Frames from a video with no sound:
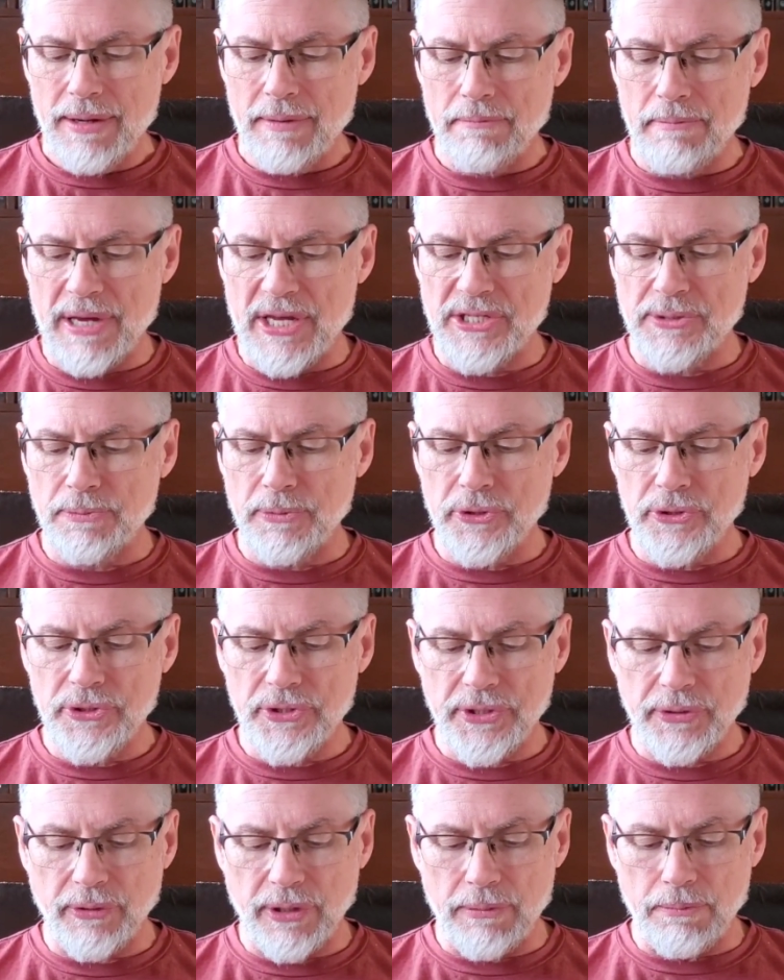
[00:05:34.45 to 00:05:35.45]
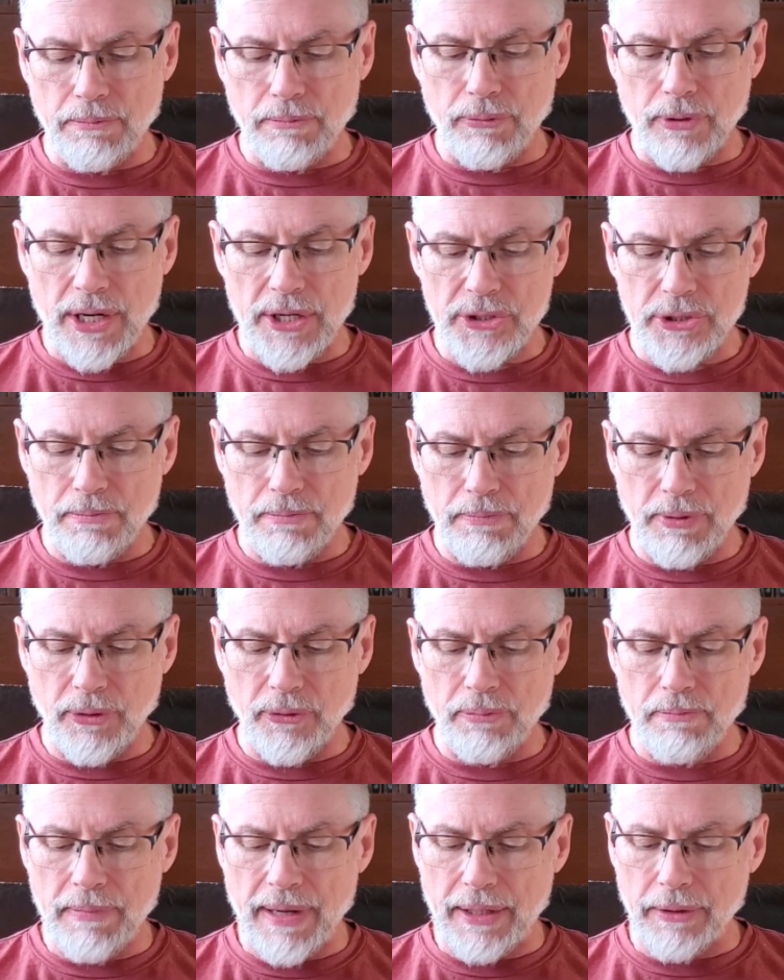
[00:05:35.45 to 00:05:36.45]
Mesmer's theory brushed
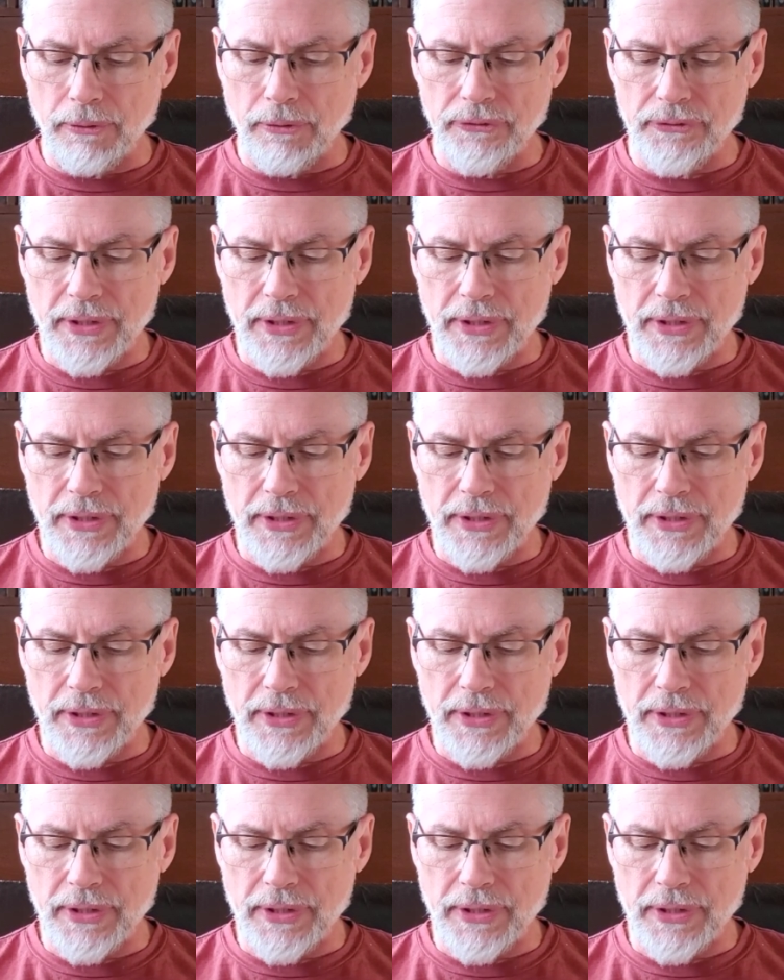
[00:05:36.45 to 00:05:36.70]
both medical